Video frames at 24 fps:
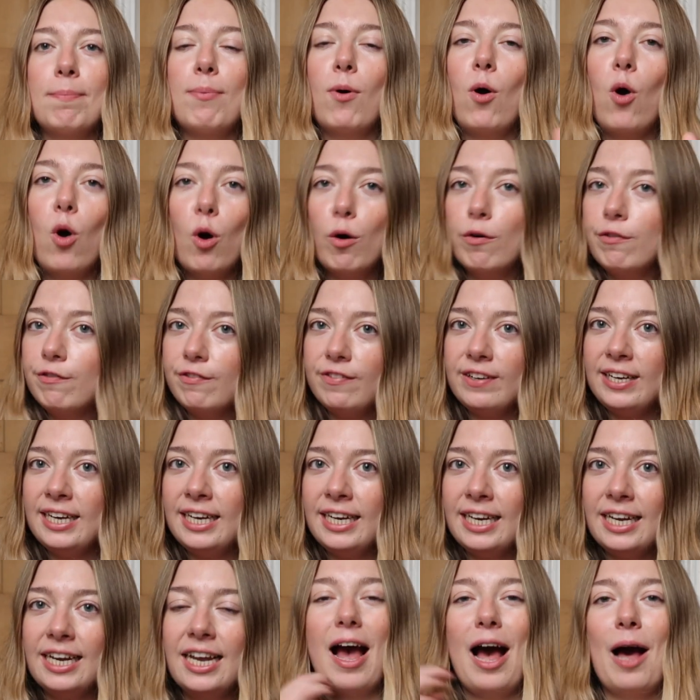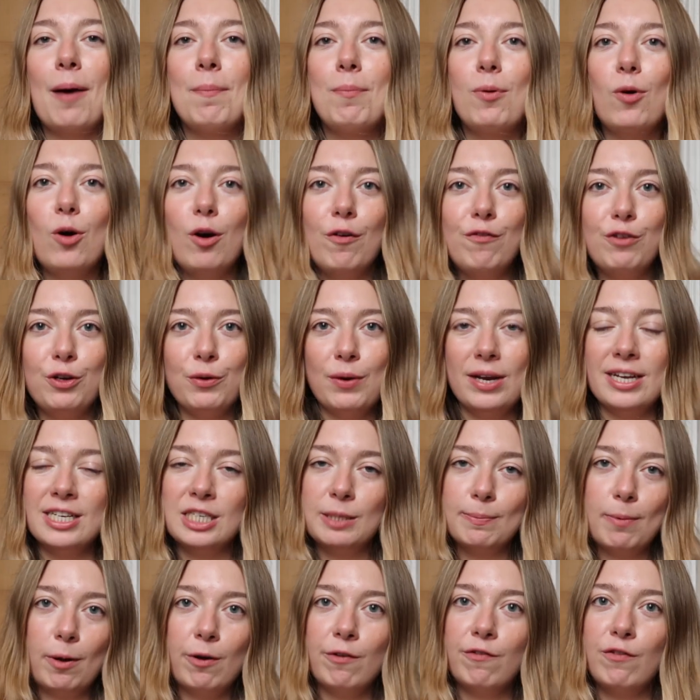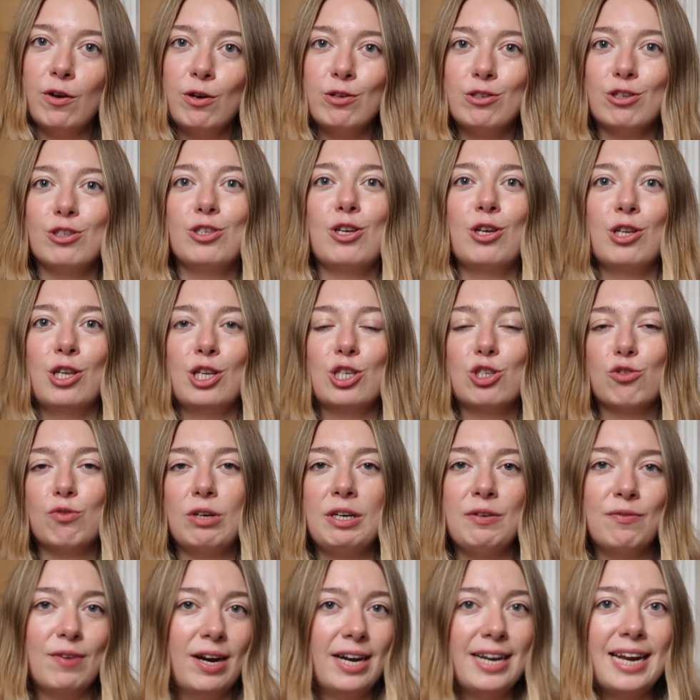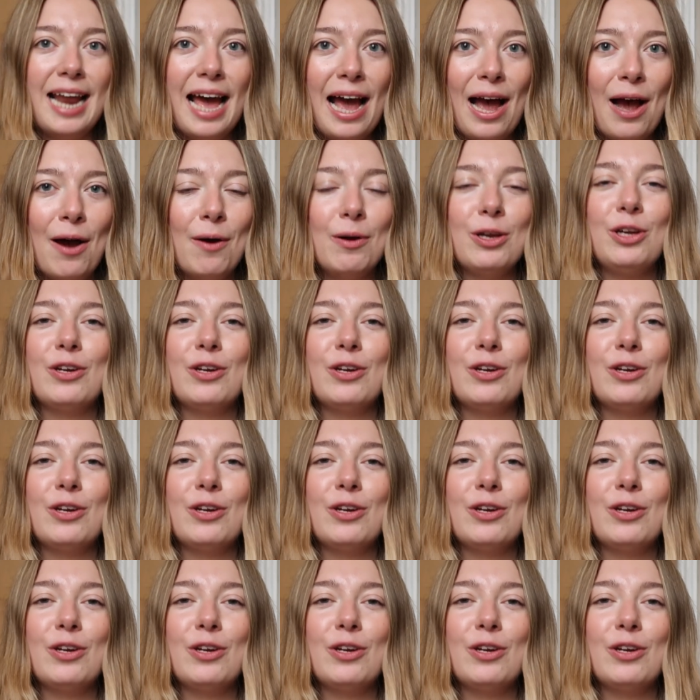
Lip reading: puffy. I'll put a few inspo photos on the screen right now.